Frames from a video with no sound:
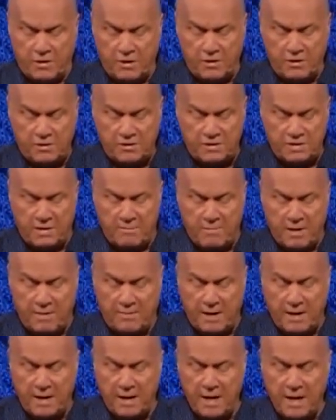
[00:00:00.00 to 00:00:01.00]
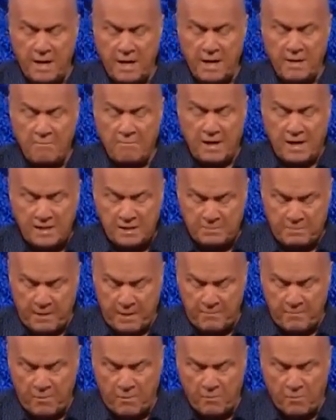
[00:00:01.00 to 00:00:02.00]
we'll use that maybe makes
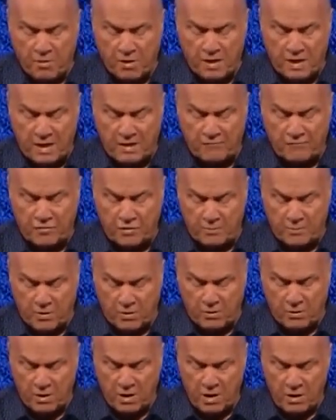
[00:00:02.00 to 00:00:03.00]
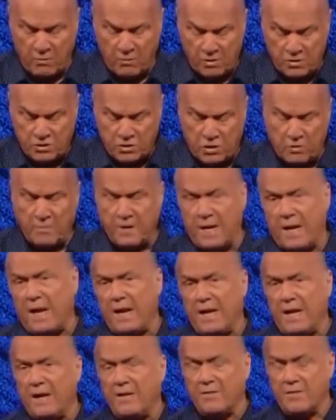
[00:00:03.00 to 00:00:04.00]
people more comfortable with
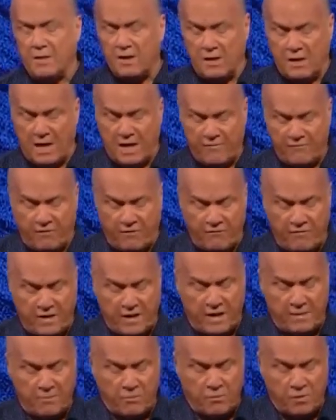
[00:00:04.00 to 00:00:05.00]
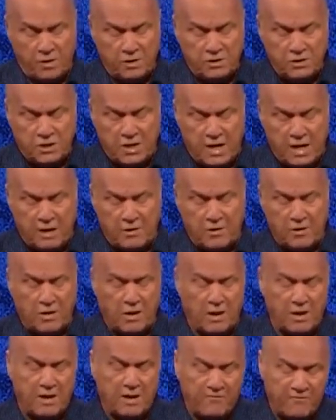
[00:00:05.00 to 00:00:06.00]
terminating the life of an unborn child. We'll
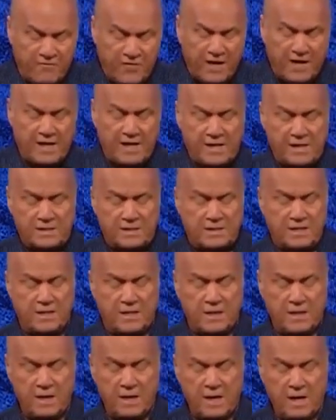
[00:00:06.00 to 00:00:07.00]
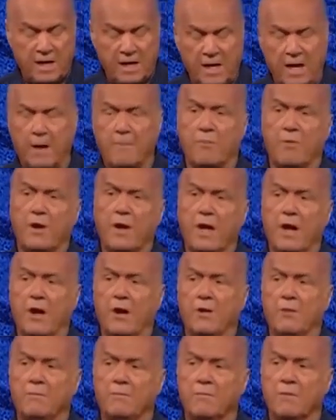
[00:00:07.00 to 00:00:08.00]
call it a fetus, an
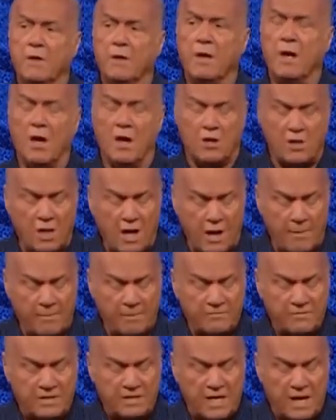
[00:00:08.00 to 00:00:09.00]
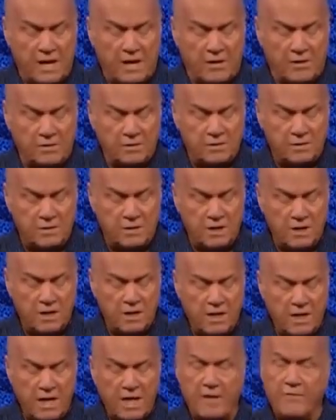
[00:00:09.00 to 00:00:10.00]
embryo, a glob of cells,
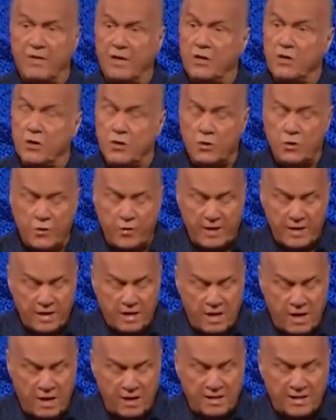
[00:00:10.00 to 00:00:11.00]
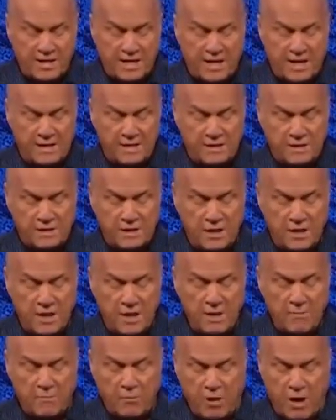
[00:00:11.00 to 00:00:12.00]
even uterine contents,
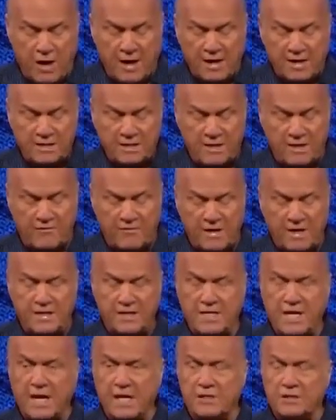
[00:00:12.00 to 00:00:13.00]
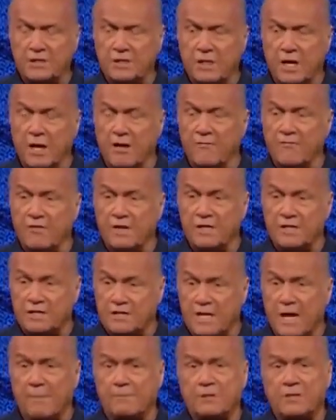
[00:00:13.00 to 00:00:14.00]
products of
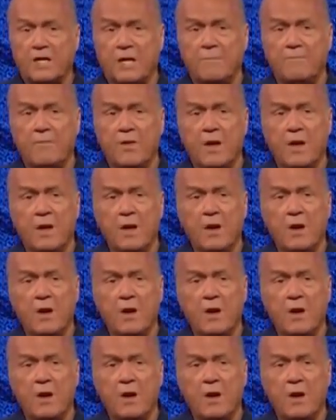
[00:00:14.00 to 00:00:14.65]
conception.